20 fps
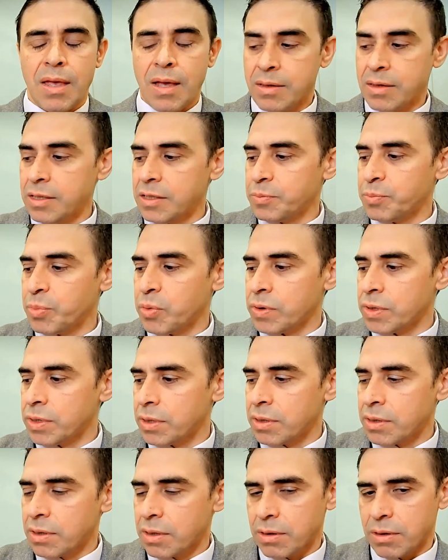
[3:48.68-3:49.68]
At this
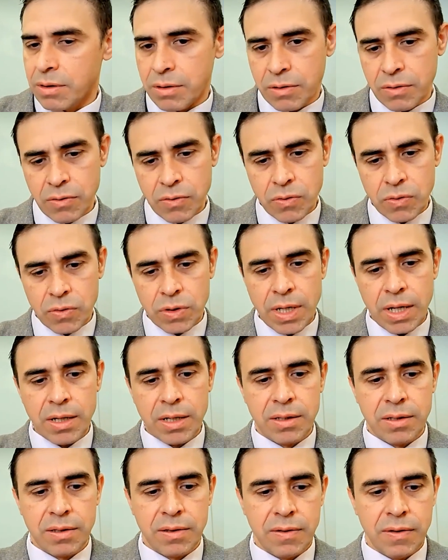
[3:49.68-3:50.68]
point, you
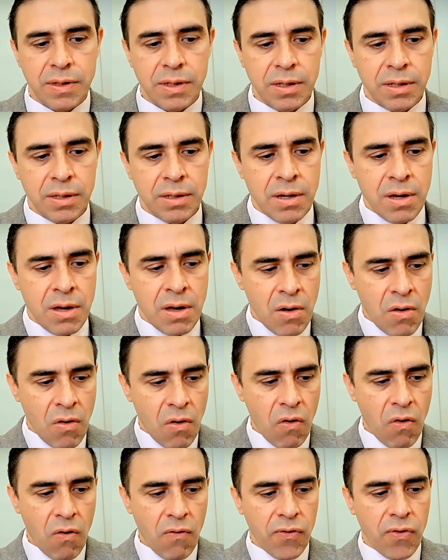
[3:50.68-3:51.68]
take the
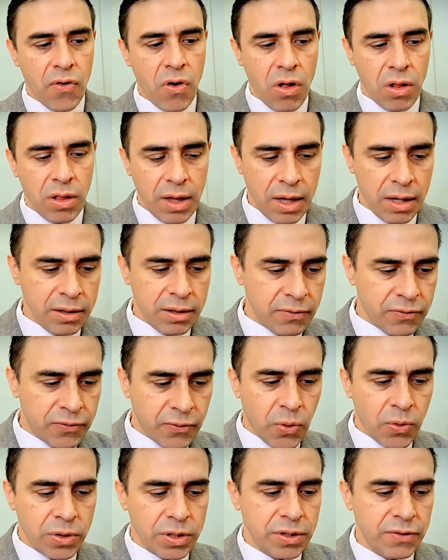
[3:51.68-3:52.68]
overall end of
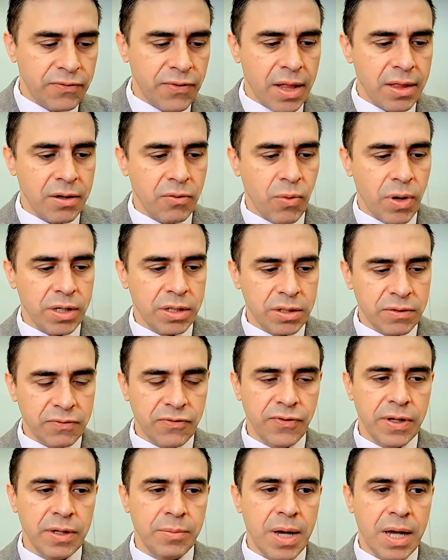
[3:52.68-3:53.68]
course evaluation
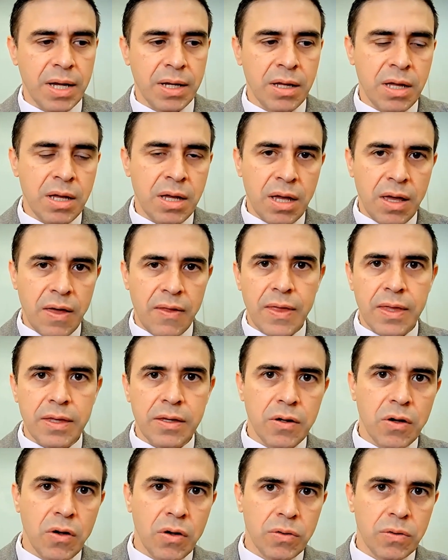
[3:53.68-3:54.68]
feedback, and then
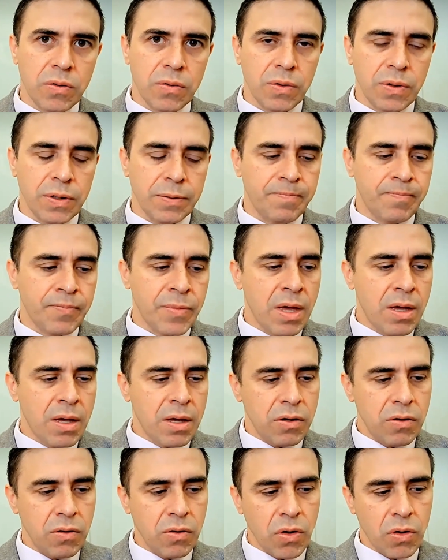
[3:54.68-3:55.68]
you go through it.
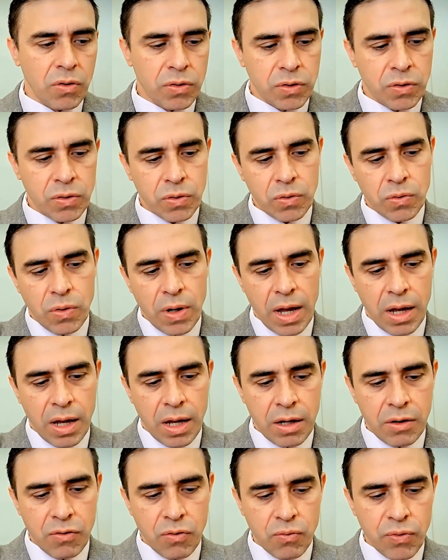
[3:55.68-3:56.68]
You go through
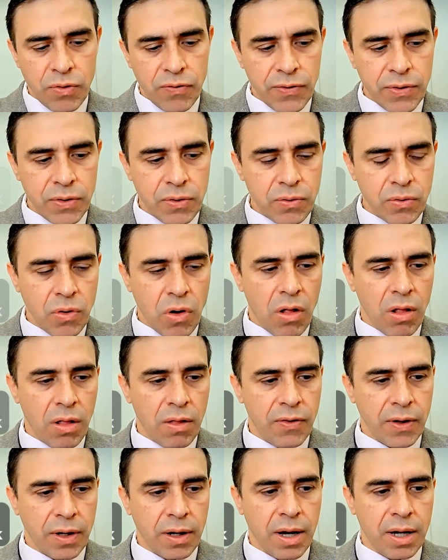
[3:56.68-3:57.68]
and review
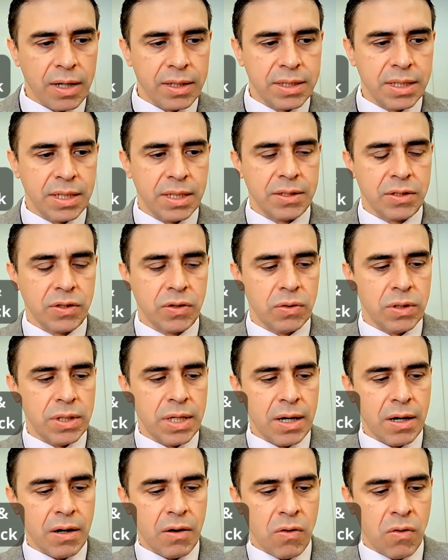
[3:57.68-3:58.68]
all the content. So
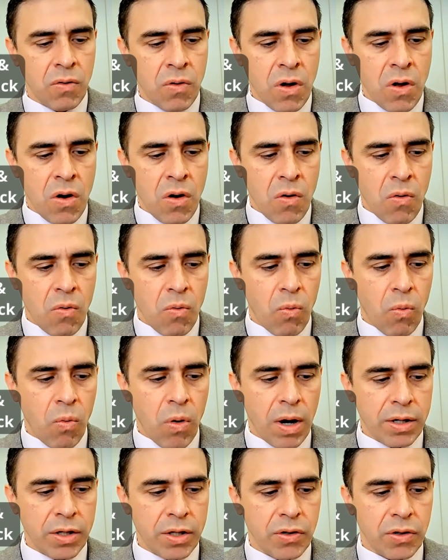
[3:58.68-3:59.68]
now
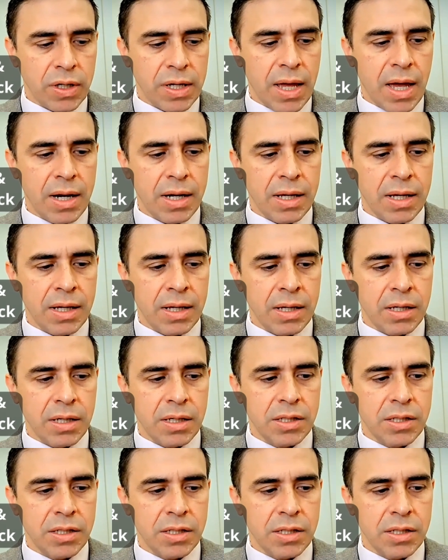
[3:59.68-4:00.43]
what you're getting